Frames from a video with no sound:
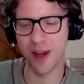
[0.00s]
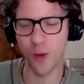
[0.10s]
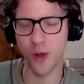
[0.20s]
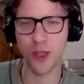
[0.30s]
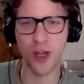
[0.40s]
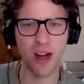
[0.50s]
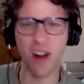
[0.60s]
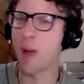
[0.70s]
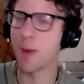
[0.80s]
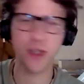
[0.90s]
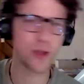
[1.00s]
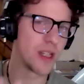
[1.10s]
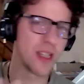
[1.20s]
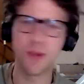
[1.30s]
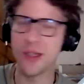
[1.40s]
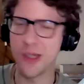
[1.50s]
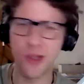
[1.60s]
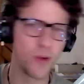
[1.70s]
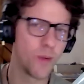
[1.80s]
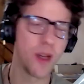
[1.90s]
out a questionnaire. How much screen time do you
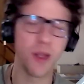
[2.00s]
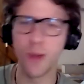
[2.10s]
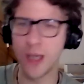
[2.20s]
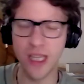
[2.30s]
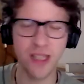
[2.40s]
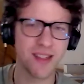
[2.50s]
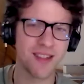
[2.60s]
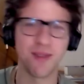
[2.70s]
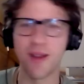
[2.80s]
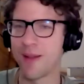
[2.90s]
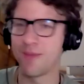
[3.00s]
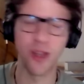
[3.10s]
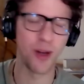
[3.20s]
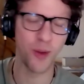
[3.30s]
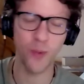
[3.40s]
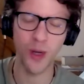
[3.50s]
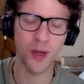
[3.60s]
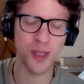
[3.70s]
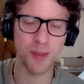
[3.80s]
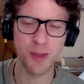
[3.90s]
do? What do you eat? What are your
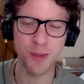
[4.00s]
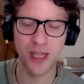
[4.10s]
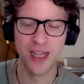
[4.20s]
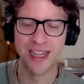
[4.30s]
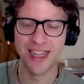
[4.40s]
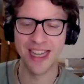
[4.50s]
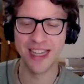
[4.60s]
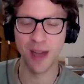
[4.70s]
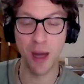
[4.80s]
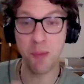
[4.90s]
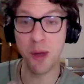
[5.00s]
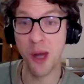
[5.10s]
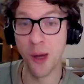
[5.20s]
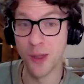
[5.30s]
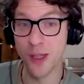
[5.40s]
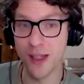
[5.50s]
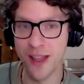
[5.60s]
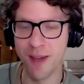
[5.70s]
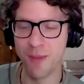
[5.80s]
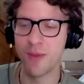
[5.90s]
symptoms? And unbeknownst to
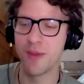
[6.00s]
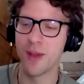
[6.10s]
them,